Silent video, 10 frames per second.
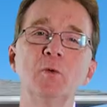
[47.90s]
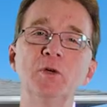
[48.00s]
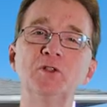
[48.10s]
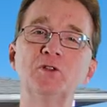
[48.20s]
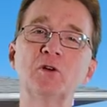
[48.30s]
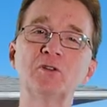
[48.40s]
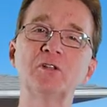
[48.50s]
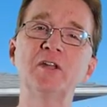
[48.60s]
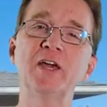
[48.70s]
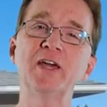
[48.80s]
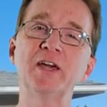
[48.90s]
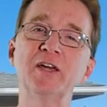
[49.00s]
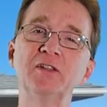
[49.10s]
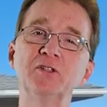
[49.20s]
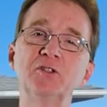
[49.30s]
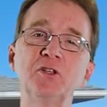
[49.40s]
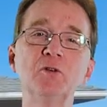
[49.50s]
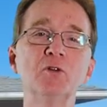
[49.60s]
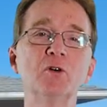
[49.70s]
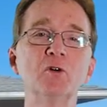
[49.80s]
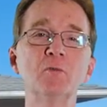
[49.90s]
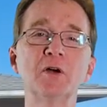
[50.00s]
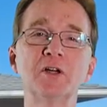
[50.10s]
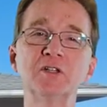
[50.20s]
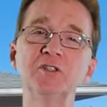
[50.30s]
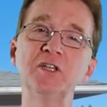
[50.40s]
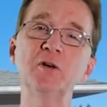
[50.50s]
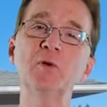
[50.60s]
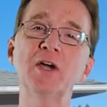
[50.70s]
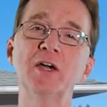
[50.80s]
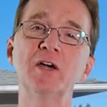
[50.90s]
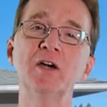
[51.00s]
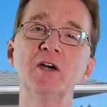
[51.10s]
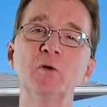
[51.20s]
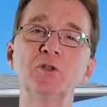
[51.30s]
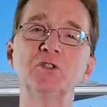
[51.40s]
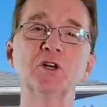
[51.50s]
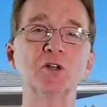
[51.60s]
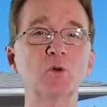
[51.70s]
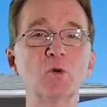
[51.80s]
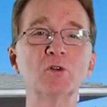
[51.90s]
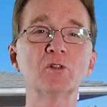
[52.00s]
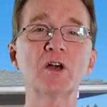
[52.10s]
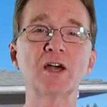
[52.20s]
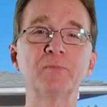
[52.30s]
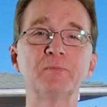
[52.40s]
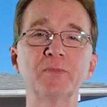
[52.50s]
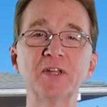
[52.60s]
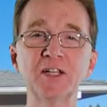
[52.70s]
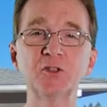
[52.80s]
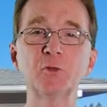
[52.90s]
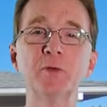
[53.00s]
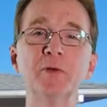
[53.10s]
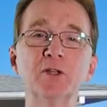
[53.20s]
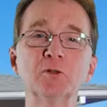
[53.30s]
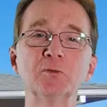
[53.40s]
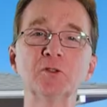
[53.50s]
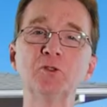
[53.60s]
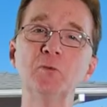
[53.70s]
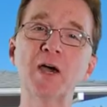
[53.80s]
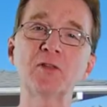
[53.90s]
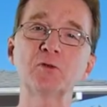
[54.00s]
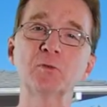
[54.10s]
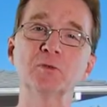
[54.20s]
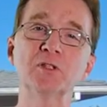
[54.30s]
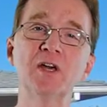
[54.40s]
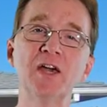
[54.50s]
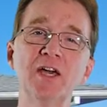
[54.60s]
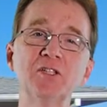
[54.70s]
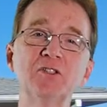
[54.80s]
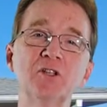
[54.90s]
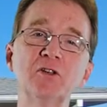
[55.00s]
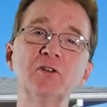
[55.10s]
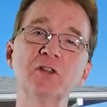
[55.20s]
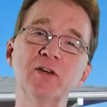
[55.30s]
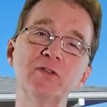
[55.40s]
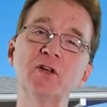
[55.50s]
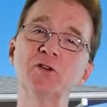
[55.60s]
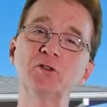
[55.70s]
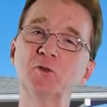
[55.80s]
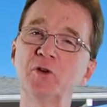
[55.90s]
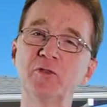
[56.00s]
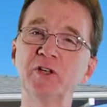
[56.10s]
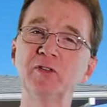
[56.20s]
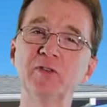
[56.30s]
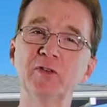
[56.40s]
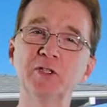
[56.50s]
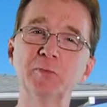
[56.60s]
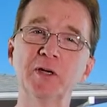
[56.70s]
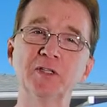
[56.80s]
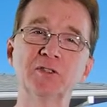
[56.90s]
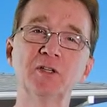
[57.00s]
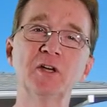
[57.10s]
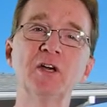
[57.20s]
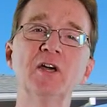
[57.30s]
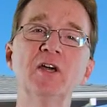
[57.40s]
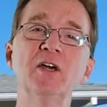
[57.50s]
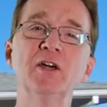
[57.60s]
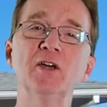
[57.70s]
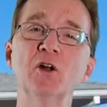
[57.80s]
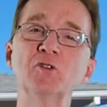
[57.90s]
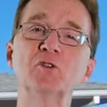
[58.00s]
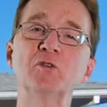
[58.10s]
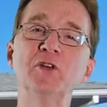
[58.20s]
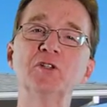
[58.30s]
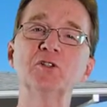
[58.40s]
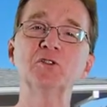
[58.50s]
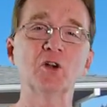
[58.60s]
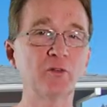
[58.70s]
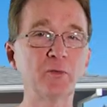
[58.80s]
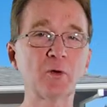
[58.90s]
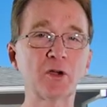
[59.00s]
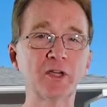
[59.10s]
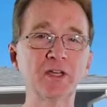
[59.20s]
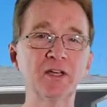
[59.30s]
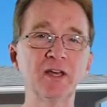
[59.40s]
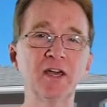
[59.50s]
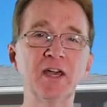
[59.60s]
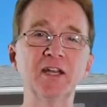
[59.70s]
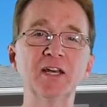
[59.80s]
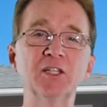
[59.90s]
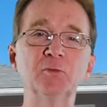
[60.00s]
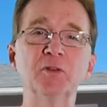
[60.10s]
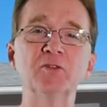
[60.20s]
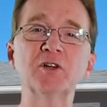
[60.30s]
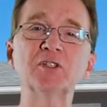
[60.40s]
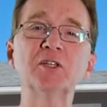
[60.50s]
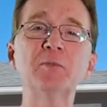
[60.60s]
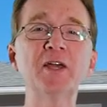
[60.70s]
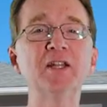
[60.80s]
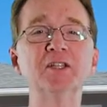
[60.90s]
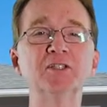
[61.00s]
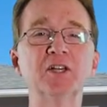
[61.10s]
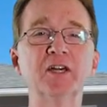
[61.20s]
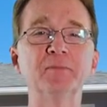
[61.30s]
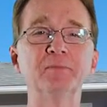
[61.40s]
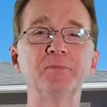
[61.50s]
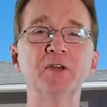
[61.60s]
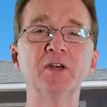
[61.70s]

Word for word: We start today at this cute home on Casilla Way, which is on a corner lot. It has three bedrooms and two bathrooms, and just under 1,100 square feet of living space. It also features RV parking and has been freshly painted inside.